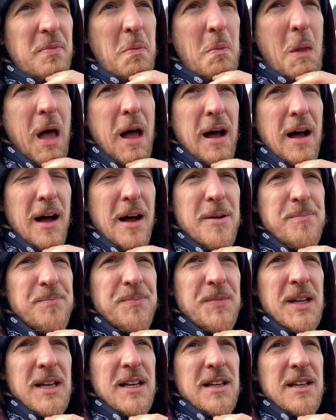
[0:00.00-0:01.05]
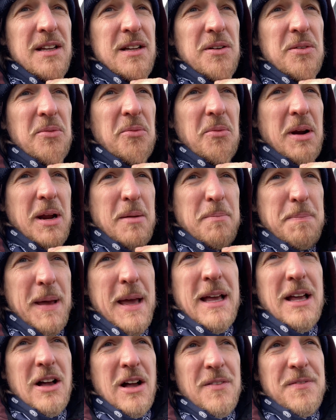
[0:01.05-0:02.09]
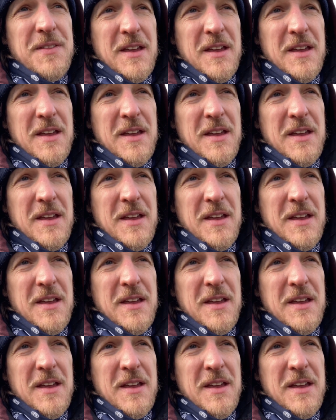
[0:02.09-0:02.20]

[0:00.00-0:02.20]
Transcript: um, we could pay off